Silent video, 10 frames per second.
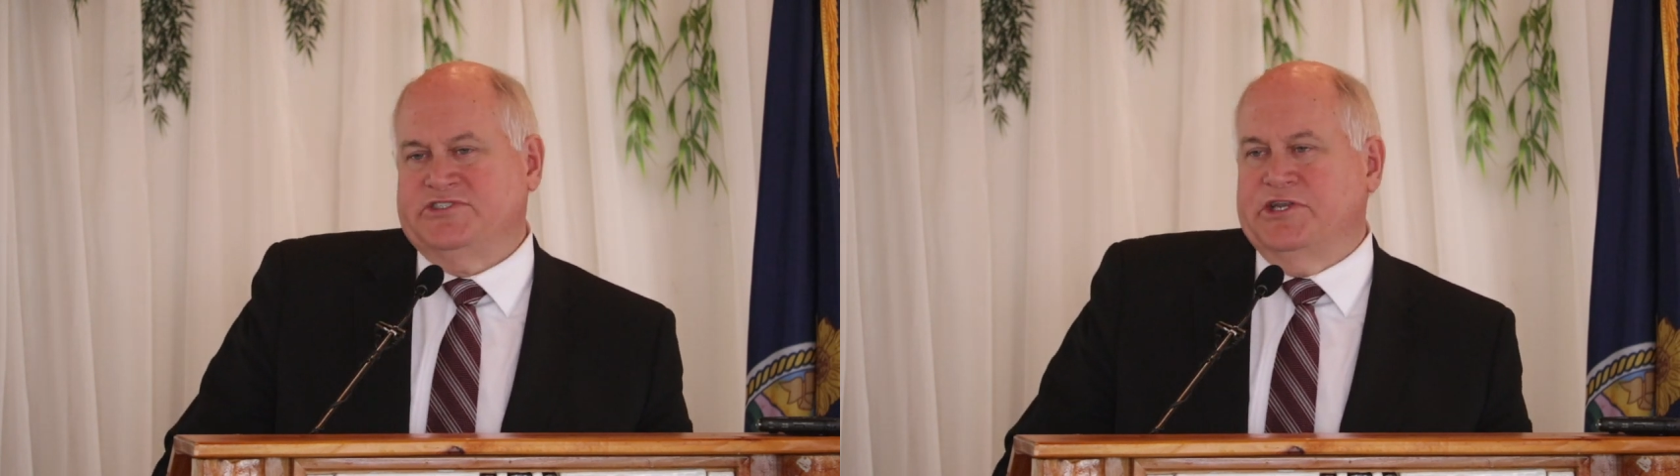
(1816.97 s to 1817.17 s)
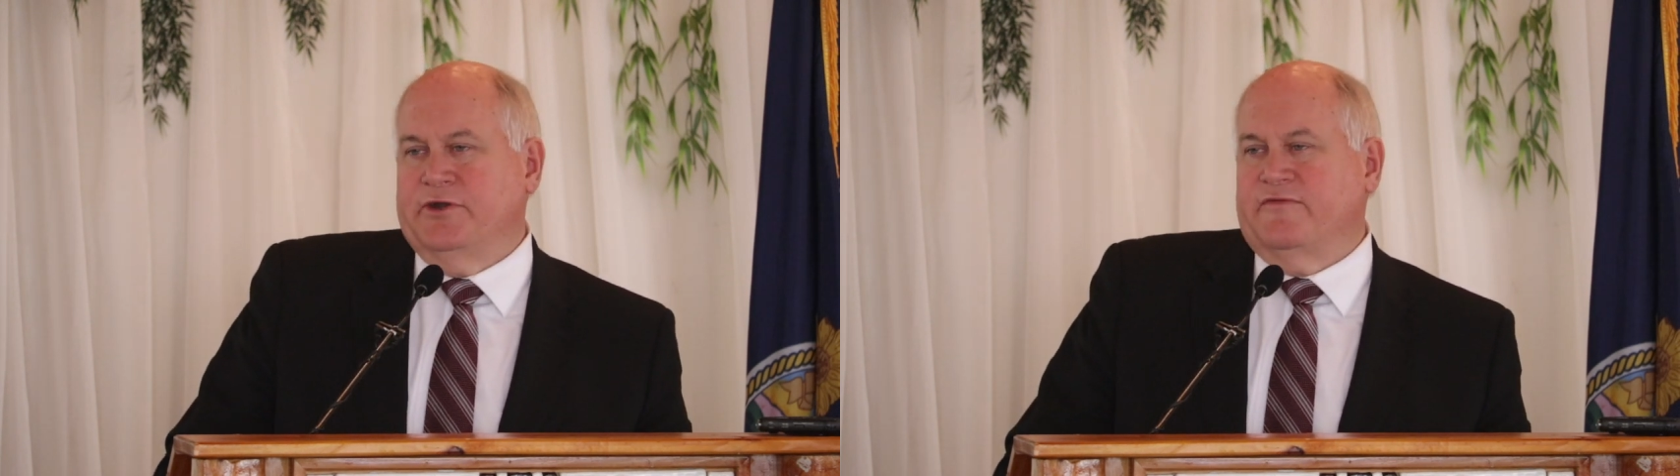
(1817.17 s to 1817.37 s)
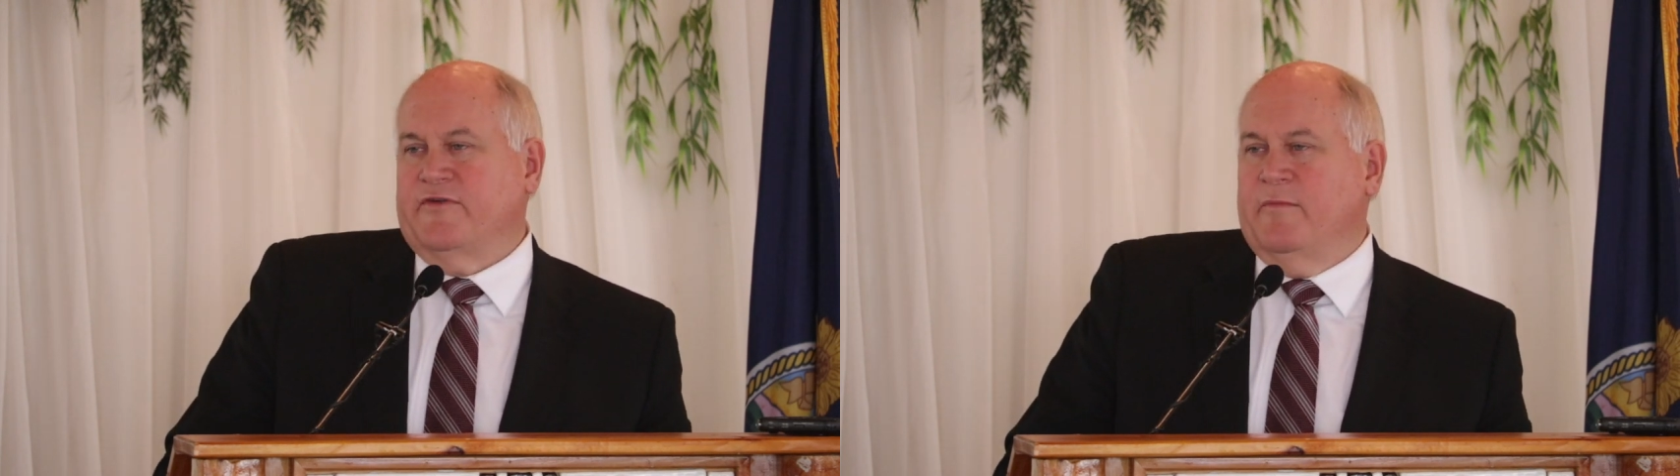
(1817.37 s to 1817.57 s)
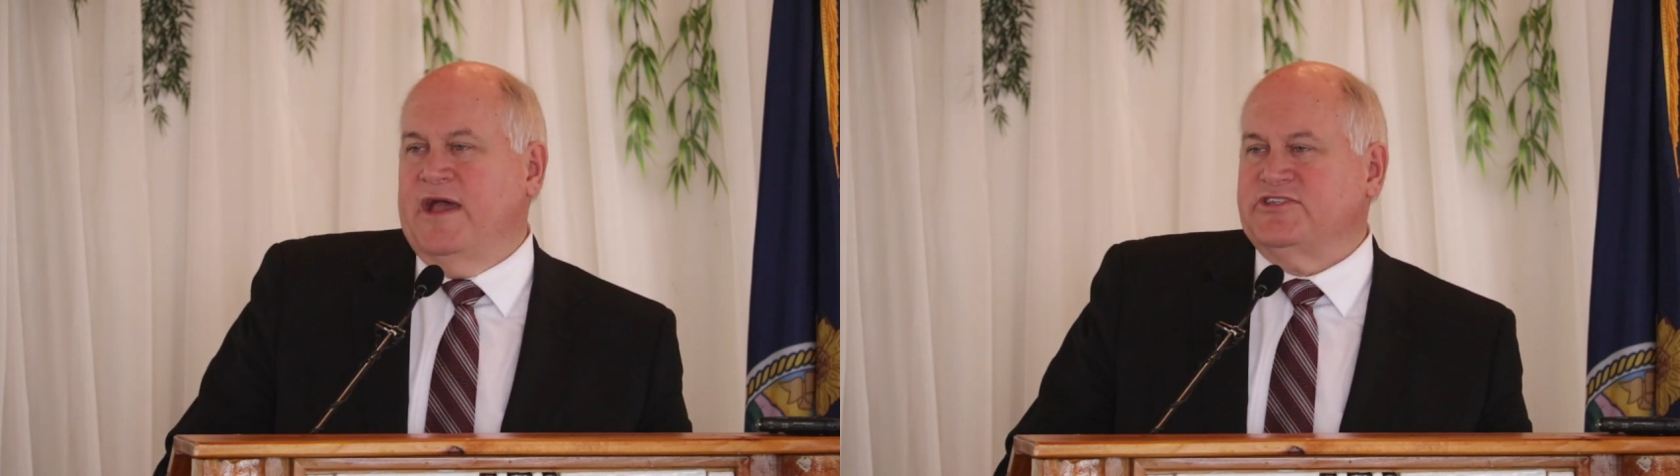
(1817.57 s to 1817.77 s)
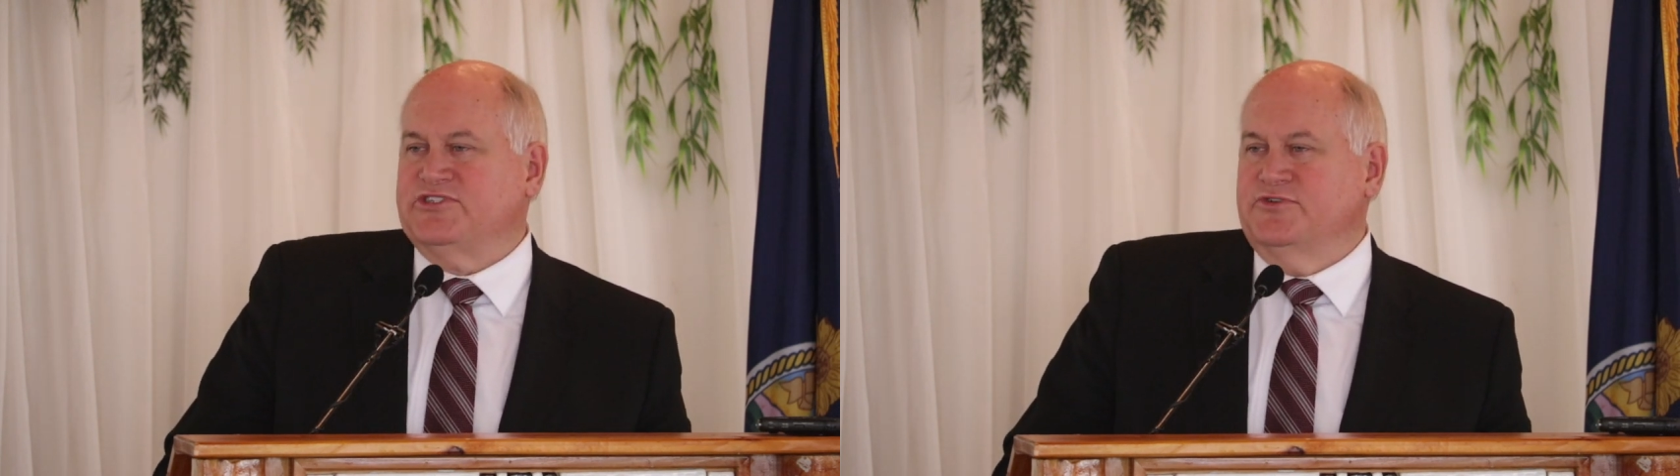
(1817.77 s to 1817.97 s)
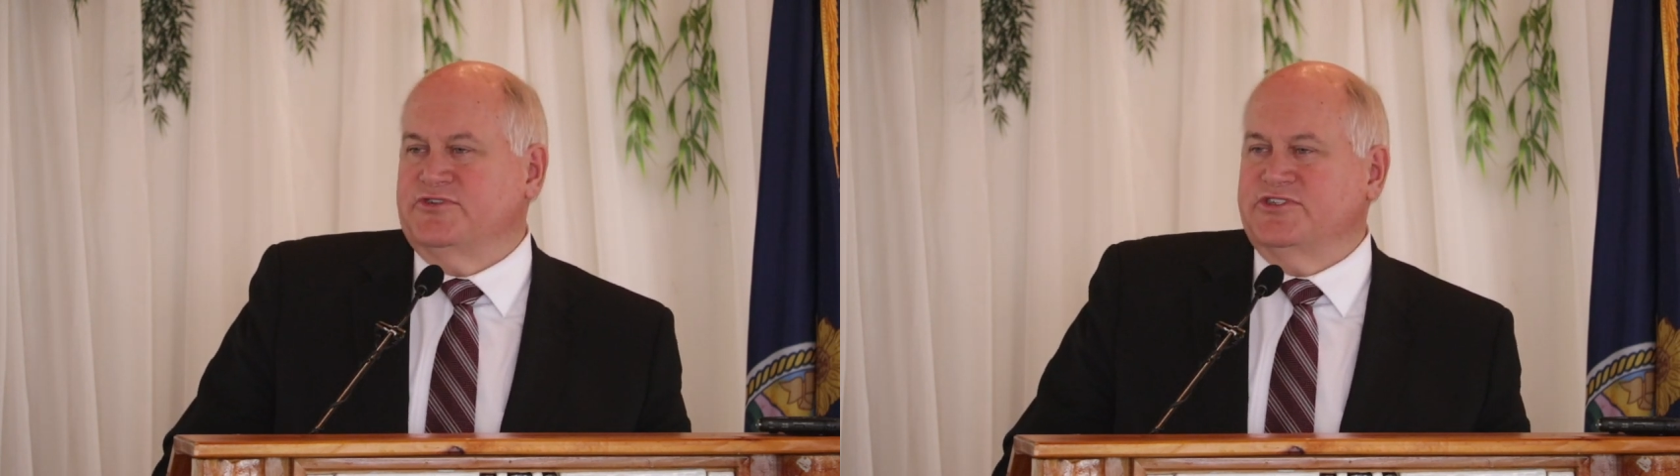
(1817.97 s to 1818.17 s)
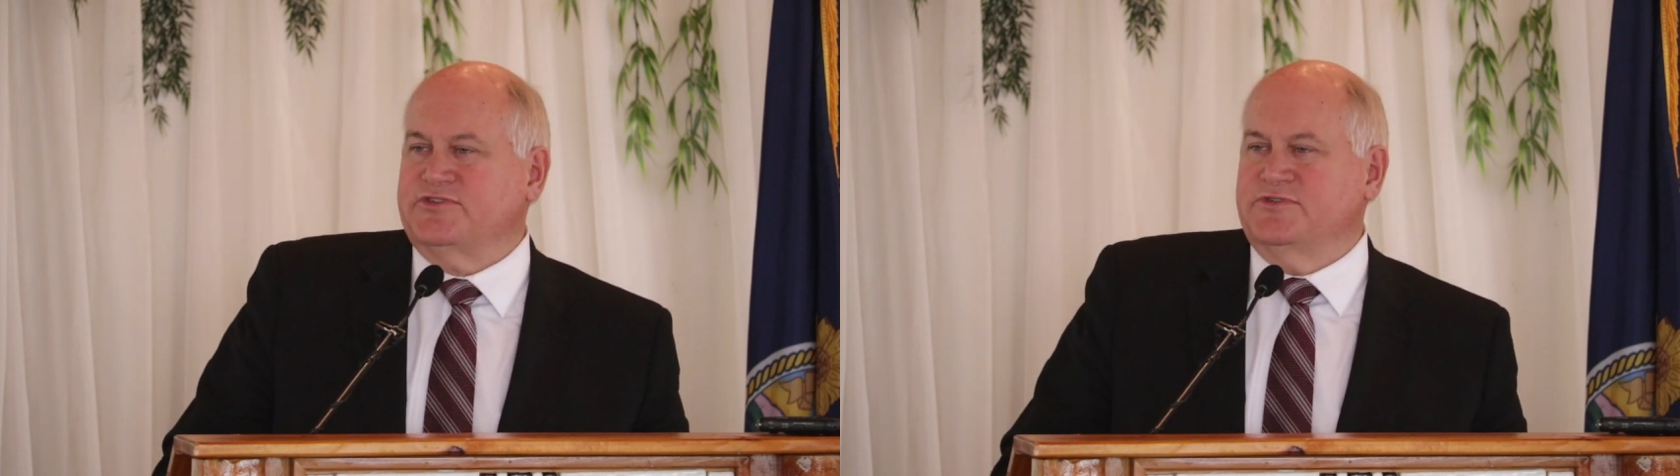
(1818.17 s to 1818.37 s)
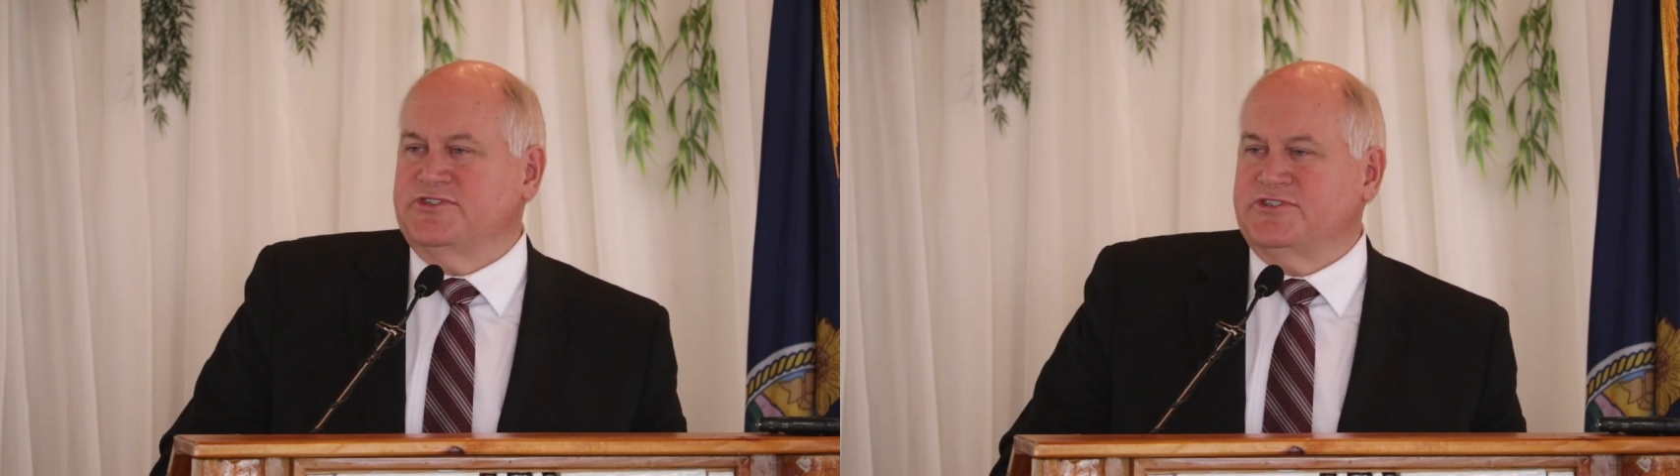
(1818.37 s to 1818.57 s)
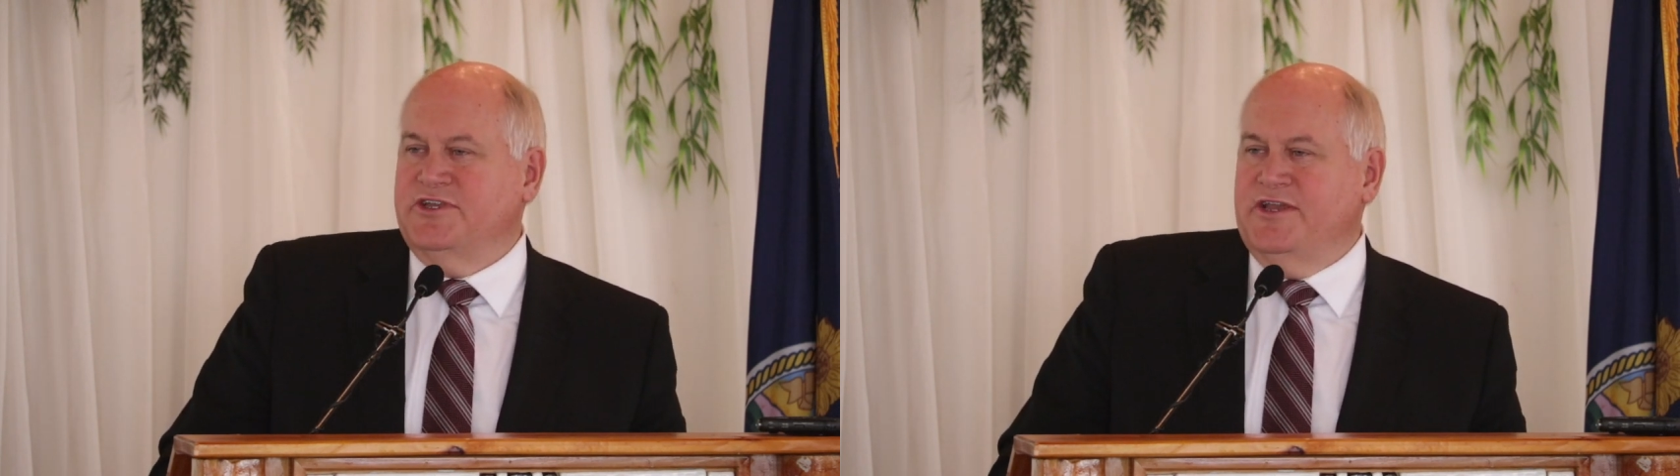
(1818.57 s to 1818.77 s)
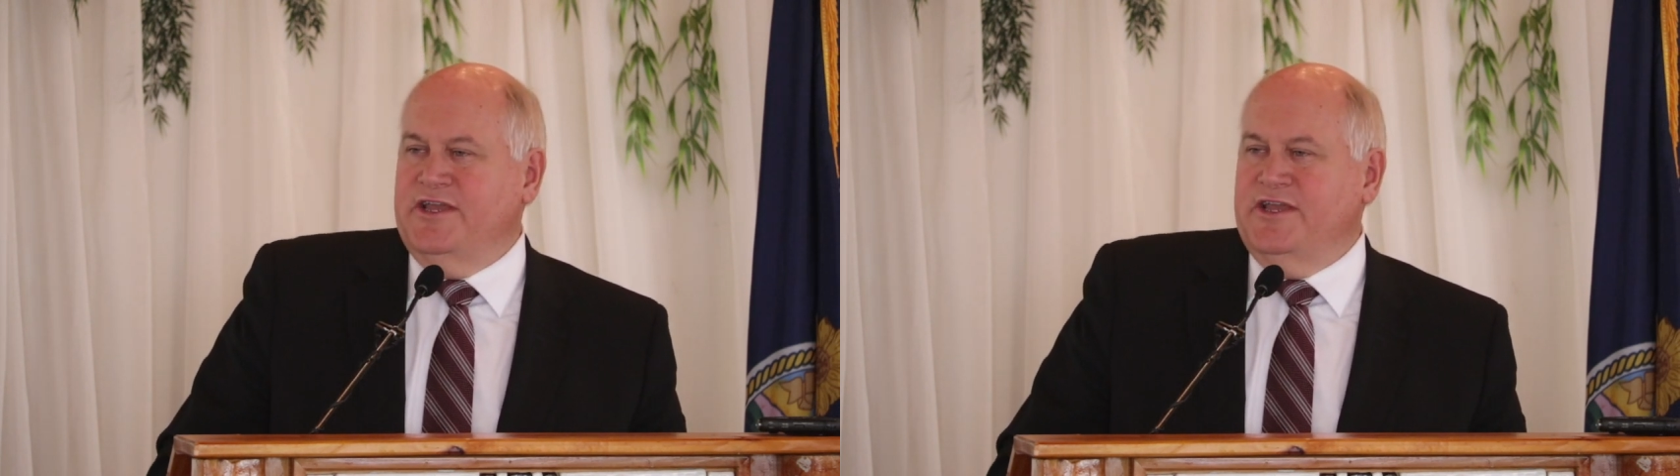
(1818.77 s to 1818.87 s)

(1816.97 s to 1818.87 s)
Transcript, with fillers: senator from Massachusetts, was